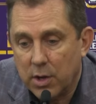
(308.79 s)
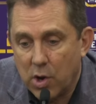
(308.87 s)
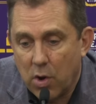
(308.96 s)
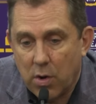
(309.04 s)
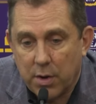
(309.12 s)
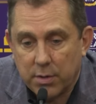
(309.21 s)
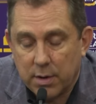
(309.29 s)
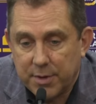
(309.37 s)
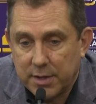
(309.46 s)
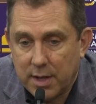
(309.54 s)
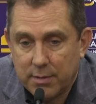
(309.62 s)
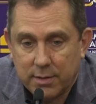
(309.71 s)
gone, I
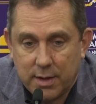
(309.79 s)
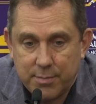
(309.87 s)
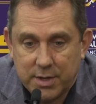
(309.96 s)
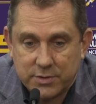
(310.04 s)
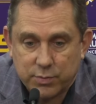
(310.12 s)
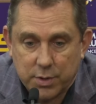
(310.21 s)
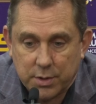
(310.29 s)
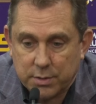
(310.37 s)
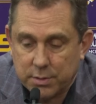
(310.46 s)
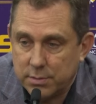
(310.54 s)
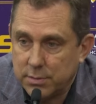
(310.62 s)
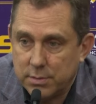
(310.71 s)
mean, that means
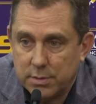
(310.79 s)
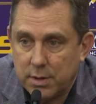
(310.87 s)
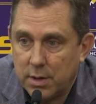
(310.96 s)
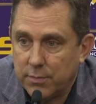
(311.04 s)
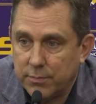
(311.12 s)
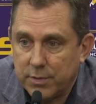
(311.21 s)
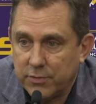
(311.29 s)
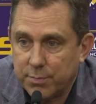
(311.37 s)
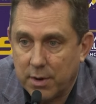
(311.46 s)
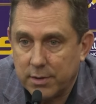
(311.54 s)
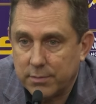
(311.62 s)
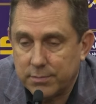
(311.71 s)
we're, you know, there's
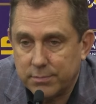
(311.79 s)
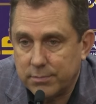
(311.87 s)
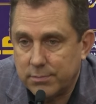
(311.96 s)
probably,